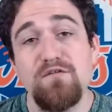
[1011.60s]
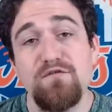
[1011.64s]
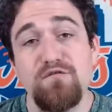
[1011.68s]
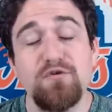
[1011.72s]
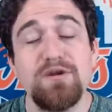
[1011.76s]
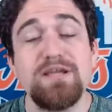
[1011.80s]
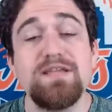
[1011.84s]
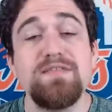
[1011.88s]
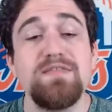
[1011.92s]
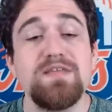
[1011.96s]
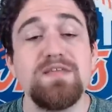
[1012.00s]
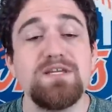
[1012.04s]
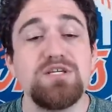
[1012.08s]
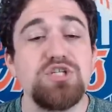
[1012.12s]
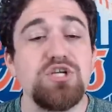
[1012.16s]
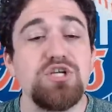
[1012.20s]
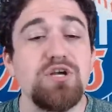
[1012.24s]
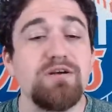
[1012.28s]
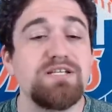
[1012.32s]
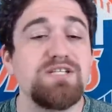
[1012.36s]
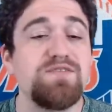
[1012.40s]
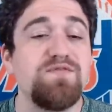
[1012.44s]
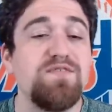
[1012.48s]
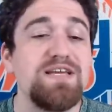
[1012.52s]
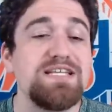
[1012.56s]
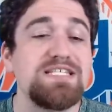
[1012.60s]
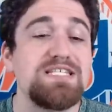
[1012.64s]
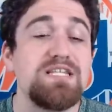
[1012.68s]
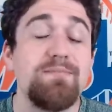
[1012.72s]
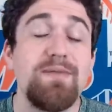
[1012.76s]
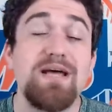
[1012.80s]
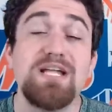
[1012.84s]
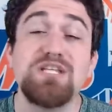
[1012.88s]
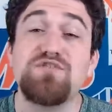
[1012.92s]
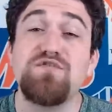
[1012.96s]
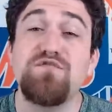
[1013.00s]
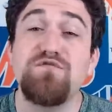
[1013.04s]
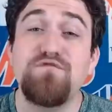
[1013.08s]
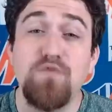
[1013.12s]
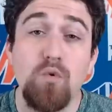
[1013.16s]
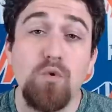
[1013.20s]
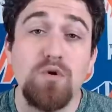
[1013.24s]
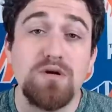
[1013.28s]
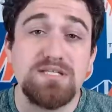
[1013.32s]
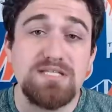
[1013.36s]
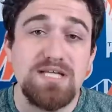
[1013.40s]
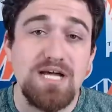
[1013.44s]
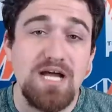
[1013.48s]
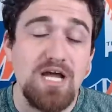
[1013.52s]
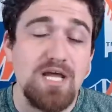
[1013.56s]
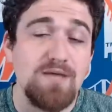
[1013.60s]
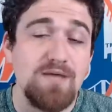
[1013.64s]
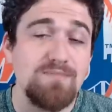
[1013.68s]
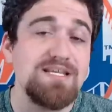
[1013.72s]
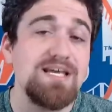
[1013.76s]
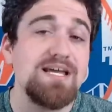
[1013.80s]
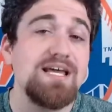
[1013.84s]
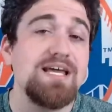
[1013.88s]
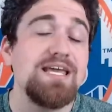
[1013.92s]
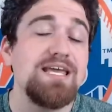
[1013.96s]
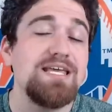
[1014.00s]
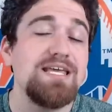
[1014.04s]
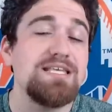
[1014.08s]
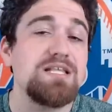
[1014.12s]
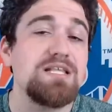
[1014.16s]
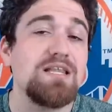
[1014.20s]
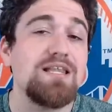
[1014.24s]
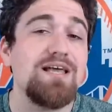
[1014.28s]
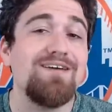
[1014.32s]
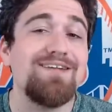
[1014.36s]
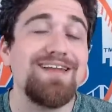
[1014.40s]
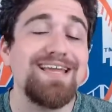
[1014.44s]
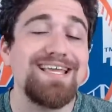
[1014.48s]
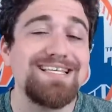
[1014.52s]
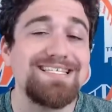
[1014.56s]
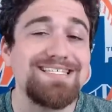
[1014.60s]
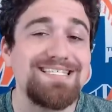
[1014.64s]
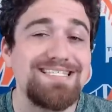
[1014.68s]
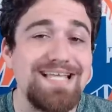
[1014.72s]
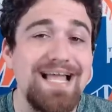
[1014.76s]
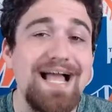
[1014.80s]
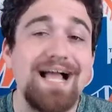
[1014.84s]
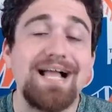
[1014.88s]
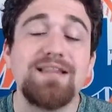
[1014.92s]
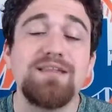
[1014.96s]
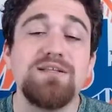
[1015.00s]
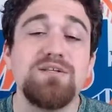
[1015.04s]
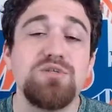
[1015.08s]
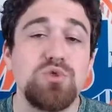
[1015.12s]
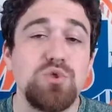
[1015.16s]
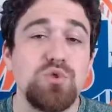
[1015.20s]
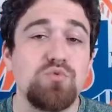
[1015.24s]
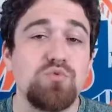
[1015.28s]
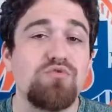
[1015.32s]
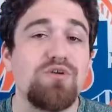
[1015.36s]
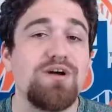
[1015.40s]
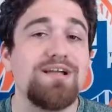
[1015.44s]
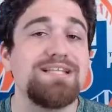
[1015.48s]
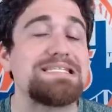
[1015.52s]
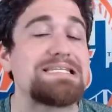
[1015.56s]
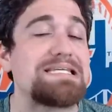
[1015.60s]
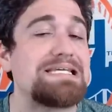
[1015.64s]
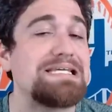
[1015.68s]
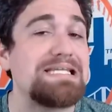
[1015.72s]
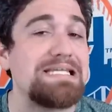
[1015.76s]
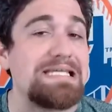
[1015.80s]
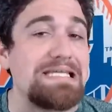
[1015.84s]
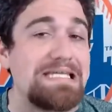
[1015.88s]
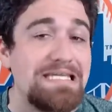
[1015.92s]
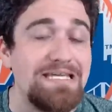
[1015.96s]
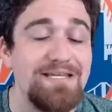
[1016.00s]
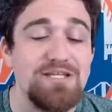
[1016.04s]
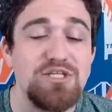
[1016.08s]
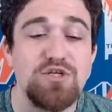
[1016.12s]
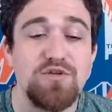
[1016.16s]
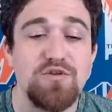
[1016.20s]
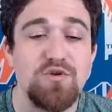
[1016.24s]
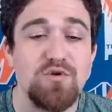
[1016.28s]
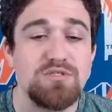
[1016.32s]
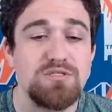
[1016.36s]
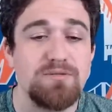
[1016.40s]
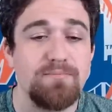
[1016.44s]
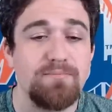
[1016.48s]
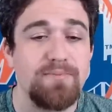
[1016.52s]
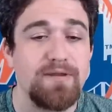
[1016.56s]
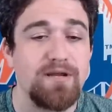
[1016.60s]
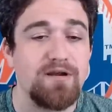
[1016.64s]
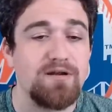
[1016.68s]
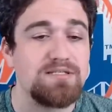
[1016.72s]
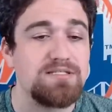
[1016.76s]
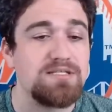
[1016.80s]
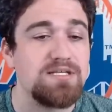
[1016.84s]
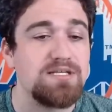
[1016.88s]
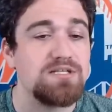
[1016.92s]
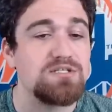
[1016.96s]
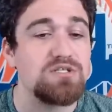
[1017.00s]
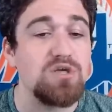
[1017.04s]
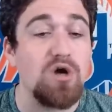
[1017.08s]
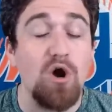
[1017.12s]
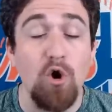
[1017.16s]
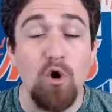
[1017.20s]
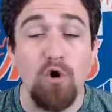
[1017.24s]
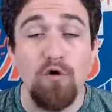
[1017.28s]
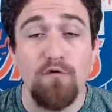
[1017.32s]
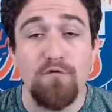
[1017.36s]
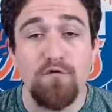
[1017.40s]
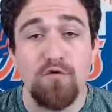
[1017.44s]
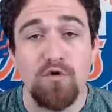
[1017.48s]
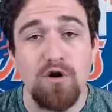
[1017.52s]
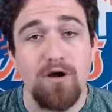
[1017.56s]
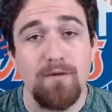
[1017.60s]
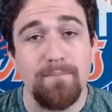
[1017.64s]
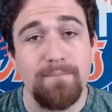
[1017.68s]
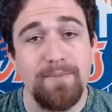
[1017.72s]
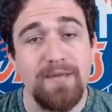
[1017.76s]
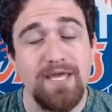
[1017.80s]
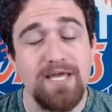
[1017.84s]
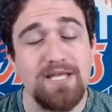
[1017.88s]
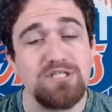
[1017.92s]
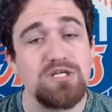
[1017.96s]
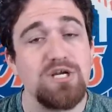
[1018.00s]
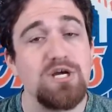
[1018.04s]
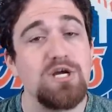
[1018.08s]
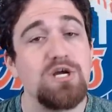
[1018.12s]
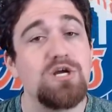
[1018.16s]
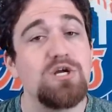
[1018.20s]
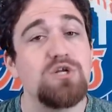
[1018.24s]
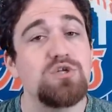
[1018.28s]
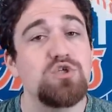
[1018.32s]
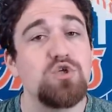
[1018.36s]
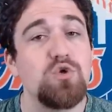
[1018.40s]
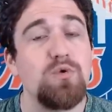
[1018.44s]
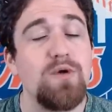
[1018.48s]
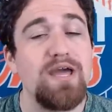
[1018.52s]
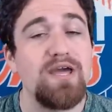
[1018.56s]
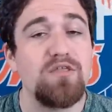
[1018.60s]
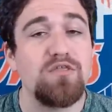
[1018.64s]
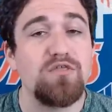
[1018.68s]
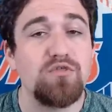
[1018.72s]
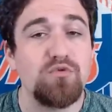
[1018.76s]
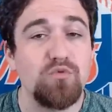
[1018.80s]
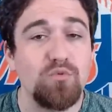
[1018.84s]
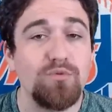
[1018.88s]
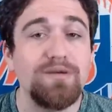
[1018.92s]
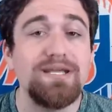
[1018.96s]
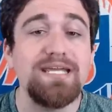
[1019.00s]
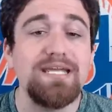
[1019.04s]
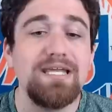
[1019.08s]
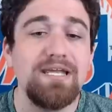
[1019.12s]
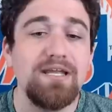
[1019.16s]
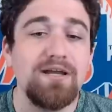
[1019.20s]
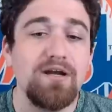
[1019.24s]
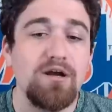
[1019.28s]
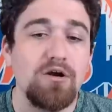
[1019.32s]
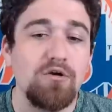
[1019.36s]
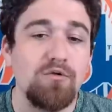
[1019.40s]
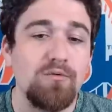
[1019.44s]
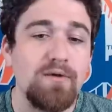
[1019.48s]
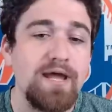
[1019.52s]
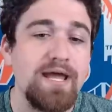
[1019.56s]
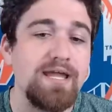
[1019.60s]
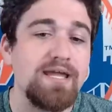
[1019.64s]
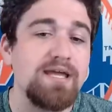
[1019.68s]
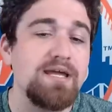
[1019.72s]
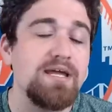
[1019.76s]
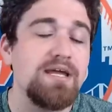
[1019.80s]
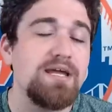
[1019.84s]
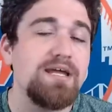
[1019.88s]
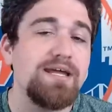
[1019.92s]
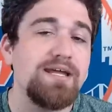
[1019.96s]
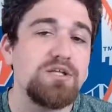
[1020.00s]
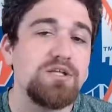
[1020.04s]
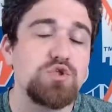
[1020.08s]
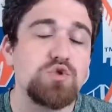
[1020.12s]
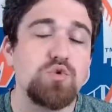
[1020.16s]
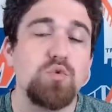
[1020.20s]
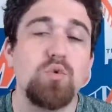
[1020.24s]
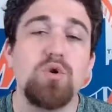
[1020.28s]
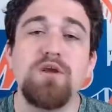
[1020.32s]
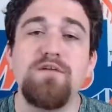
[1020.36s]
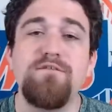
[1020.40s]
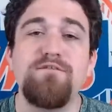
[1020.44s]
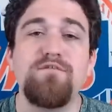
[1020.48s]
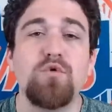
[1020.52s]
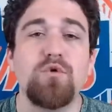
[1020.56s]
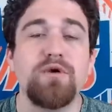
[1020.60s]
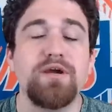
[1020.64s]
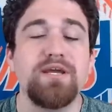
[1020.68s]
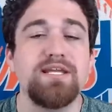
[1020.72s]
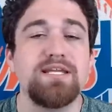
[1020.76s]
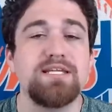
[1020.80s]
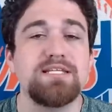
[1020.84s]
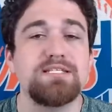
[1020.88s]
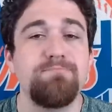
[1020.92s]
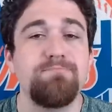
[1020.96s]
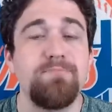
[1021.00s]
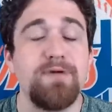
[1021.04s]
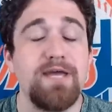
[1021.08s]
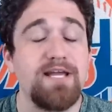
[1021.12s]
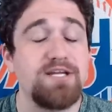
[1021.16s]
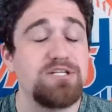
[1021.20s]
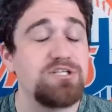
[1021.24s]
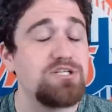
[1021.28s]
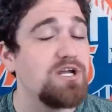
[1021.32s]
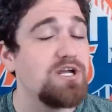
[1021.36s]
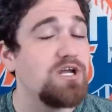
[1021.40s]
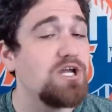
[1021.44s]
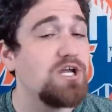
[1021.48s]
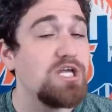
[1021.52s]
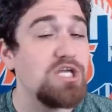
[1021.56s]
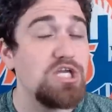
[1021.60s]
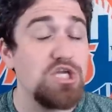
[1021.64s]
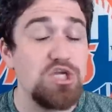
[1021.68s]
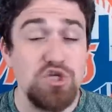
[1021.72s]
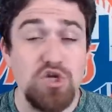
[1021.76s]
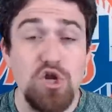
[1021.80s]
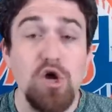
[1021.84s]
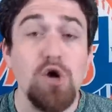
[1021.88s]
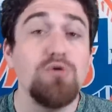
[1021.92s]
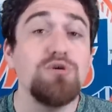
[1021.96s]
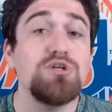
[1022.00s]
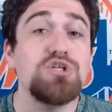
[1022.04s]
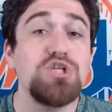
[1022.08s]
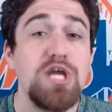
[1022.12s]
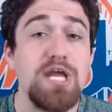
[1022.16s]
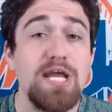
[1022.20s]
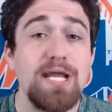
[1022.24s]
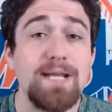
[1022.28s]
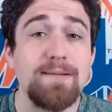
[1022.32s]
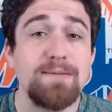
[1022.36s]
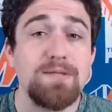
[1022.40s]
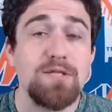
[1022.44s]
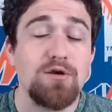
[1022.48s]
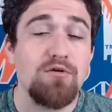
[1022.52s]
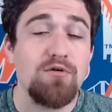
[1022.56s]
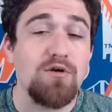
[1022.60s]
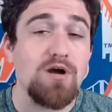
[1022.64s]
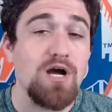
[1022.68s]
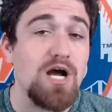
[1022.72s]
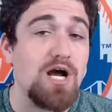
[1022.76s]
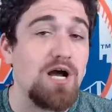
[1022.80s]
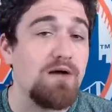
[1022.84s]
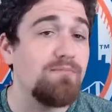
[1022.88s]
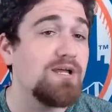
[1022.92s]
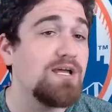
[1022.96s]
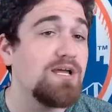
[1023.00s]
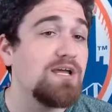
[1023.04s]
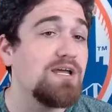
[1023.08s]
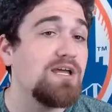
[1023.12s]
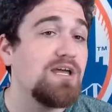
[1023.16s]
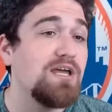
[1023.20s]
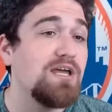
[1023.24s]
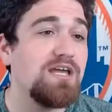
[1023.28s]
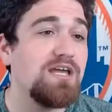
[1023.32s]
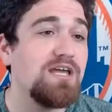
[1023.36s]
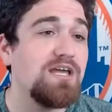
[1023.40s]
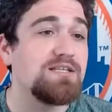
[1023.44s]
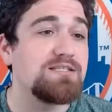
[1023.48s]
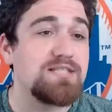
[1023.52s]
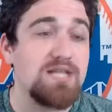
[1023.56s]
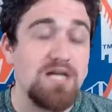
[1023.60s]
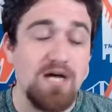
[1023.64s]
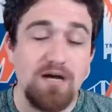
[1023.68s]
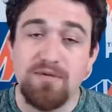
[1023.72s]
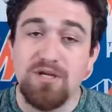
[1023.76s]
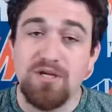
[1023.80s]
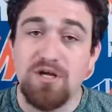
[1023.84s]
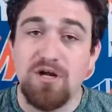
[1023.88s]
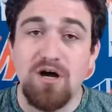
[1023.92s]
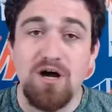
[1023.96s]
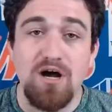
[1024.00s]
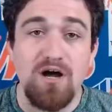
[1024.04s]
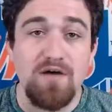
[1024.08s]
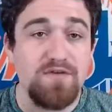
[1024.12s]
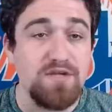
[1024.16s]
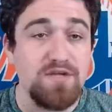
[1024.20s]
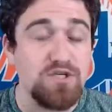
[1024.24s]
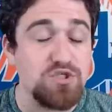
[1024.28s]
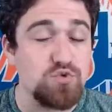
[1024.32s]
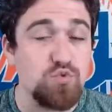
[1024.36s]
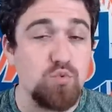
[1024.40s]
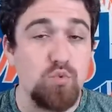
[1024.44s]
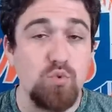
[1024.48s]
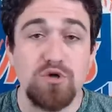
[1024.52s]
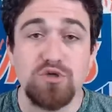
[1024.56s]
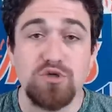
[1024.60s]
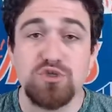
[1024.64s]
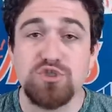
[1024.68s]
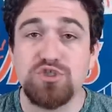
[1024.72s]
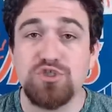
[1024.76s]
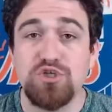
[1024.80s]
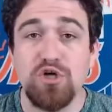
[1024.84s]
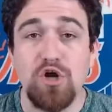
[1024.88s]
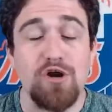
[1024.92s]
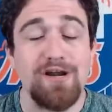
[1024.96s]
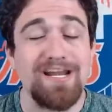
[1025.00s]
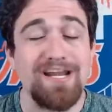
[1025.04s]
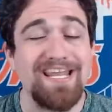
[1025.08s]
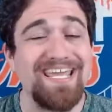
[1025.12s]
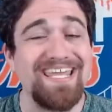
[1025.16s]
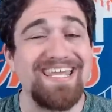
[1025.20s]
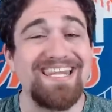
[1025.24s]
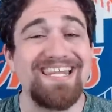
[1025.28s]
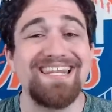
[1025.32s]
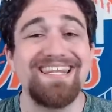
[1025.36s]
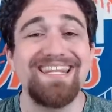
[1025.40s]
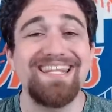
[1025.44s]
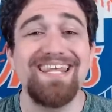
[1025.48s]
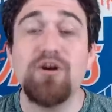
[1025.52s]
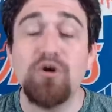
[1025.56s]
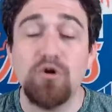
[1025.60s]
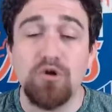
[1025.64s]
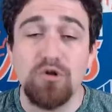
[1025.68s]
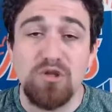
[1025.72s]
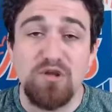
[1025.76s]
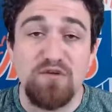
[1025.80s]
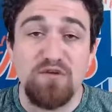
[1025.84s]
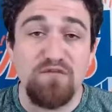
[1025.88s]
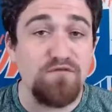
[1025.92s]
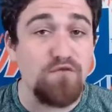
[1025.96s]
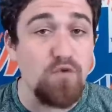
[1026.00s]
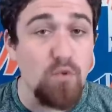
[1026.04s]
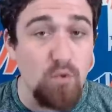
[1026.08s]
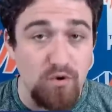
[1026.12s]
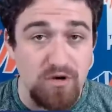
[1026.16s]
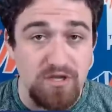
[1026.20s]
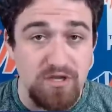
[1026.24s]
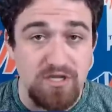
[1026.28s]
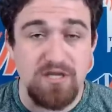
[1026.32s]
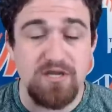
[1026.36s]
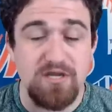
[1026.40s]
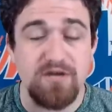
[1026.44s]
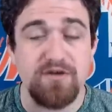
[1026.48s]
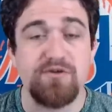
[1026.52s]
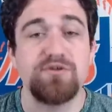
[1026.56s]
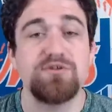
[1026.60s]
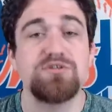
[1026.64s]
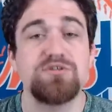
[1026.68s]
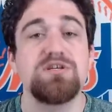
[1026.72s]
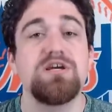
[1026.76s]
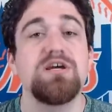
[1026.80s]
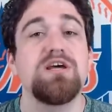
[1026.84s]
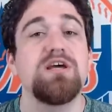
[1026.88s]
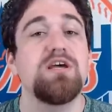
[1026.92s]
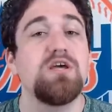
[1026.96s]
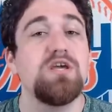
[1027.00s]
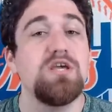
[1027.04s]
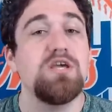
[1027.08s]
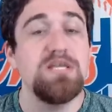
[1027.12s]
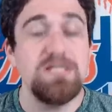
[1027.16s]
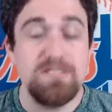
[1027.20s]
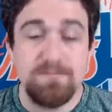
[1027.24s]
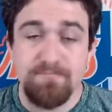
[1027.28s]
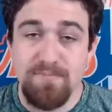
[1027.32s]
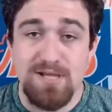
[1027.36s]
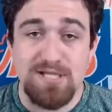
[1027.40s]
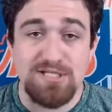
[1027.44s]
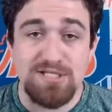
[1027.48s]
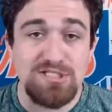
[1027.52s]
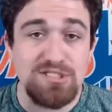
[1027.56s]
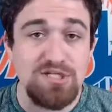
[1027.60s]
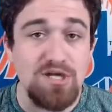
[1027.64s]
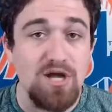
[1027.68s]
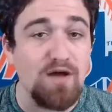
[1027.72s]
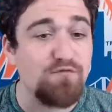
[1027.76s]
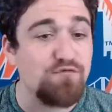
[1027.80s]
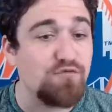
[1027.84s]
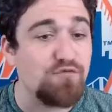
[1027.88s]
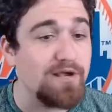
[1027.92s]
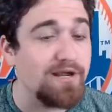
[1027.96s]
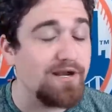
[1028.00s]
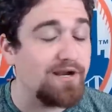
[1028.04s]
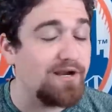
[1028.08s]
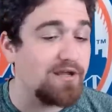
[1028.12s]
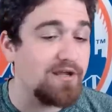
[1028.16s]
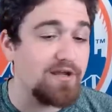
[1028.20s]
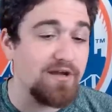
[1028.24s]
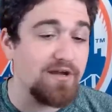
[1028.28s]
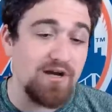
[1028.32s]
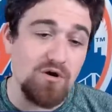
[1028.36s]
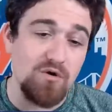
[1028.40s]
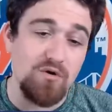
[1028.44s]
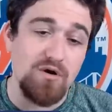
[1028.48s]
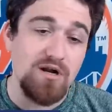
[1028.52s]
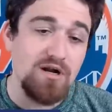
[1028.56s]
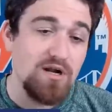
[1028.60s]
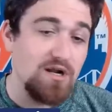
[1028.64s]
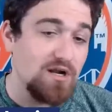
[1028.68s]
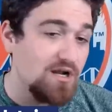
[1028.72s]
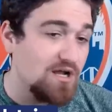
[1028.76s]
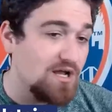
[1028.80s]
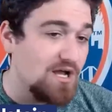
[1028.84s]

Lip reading: Fried this year has faced the Mets 4 times. He's allowed exactly 2 runs in each of those appearances. Overall pitch to a 3 ERA and 24 innings pitch. You know Jacob DeGrom is coming off his worst start in literally 4 years. He's pissed off, ready to go.